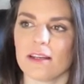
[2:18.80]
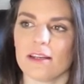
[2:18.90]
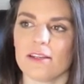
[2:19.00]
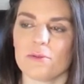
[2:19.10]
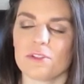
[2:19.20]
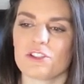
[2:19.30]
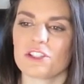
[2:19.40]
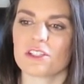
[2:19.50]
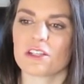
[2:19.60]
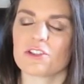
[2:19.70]
it was
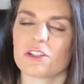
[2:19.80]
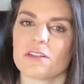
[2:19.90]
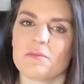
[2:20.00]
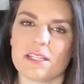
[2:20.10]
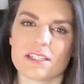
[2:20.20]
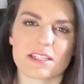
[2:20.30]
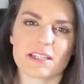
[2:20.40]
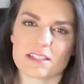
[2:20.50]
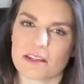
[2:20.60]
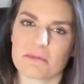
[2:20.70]
just such an amazing,
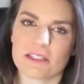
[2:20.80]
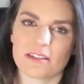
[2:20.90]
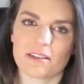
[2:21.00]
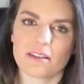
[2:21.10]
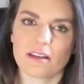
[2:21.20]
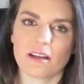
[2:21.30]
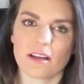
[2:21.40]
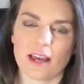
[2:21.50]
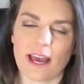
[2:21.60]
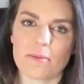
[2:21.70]
accepting
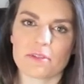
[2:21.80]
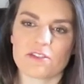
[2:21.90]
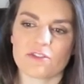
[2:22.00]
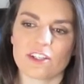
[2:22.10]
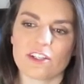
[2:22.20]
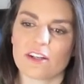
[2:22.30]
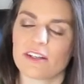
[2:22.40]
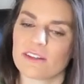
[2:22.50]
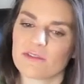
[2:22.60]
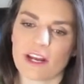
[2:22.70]
atmosphere
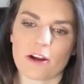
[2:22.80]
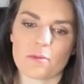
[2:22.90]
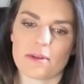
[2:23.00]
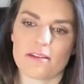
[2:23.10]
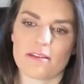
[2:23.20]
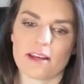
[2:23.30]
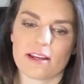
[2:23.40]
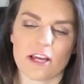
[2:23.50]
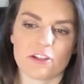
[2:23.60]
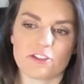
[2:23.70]
and environment and
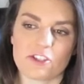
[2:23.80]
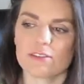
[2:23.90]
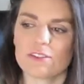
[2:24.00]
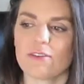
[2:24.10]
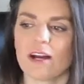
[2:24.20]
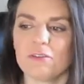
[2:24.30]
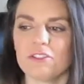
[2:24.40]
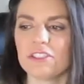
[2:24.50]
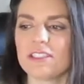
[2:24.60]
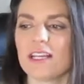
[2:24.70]
energy. So I would
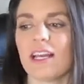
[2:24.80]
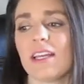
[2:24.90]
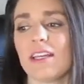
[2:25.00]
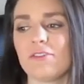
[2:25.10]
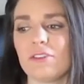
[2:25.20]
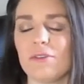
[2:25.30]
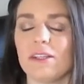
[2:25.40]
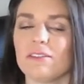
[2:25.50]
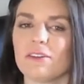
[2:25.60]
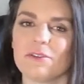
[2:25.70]
just say, if you
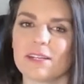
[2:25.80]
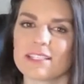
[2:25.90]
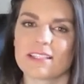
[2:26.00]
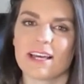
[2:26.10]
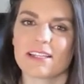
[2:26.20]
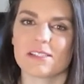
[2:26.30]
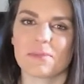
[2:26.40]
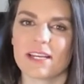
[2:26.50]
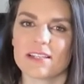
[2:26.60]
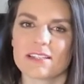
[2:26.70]
can go into that
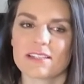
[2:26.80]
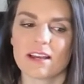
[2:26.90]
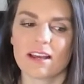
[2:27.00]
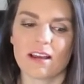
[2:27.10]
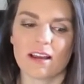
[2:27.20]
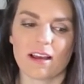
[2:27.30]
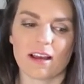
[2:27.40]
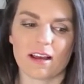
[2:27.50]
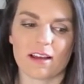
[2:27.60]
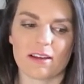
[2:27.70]
space
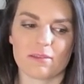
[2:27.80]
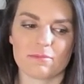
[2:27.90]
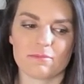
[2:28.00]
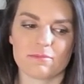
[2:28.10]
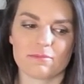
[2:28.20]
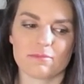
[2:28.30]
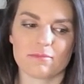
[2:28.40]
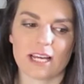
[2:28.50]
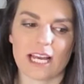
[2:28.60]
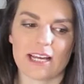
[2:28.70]

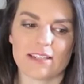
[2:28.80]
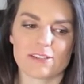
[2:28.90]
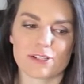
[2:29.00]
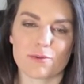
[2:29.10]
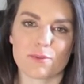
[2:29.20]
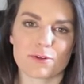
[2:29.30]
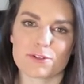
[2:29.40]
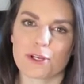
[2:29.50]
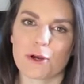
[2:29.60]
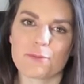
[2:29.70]
as
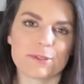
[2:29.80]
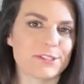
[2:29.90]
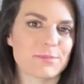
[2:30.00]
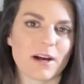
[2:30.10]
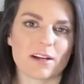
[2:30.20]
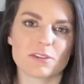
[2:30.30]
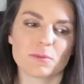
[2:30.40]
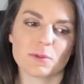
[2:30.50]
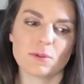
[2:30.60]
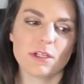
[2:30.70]
emotionally open as
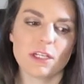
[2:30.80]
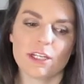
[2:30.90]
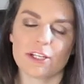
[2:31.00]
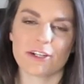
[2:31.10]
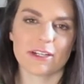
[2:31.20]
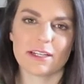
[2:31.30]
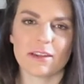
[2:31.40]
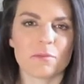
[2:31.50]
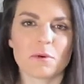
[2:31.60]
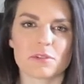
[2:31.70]
possible, you're going to get
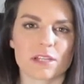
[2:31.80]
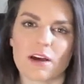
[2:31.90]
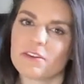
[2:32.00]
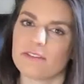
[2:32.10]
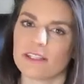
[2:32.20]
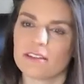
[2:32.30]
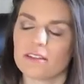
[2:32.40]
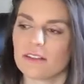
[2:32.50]
the most out of it.